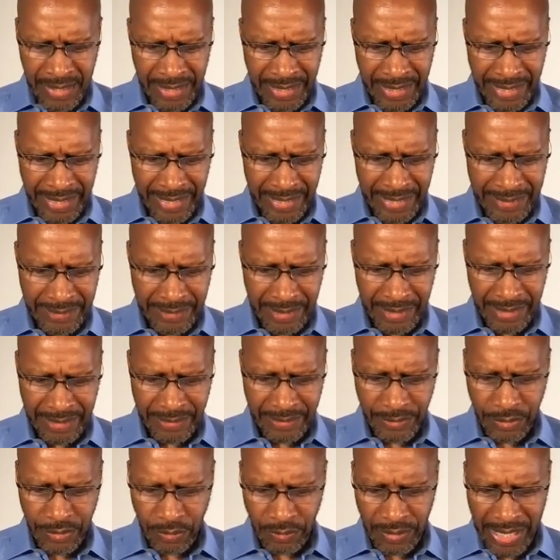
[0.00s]

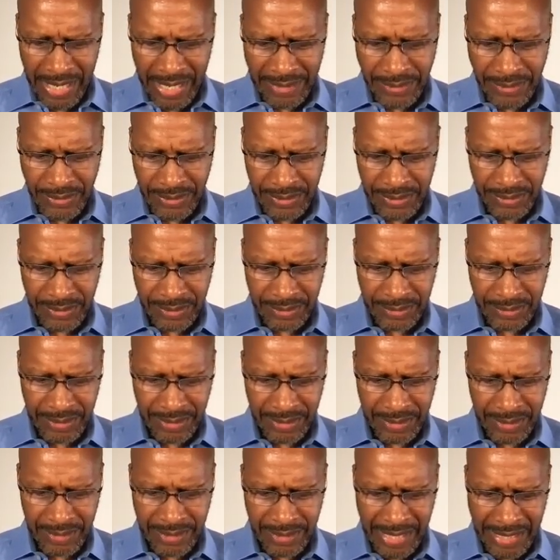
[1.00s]
And so
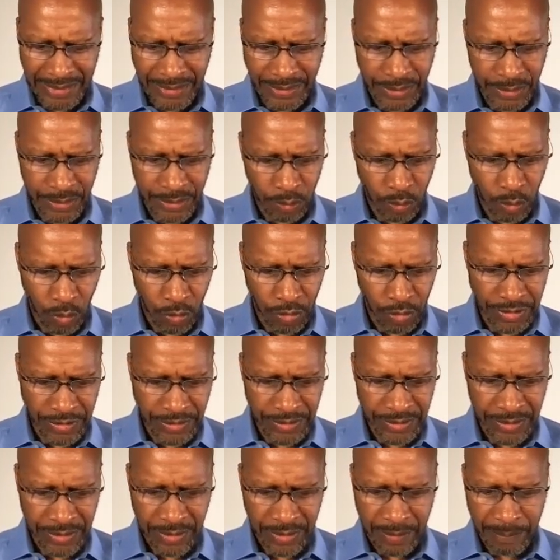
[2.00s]
that's the
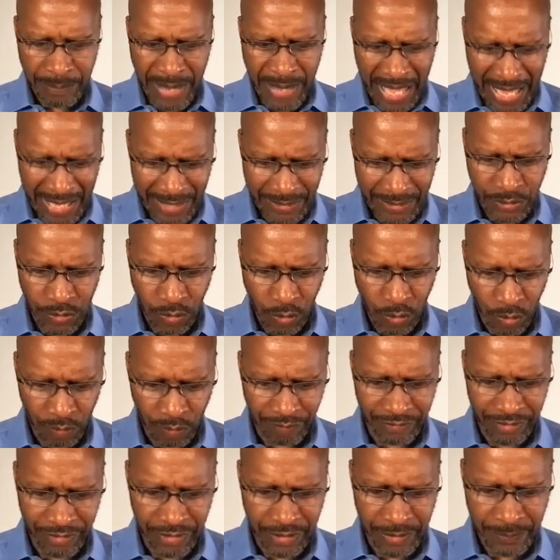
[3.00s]
Lord's
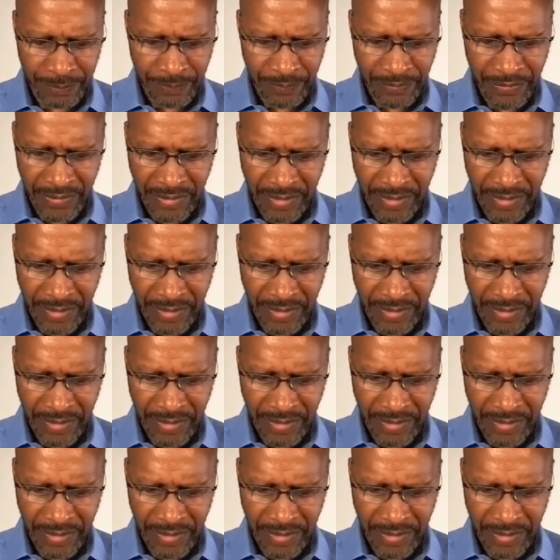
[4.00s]
Passover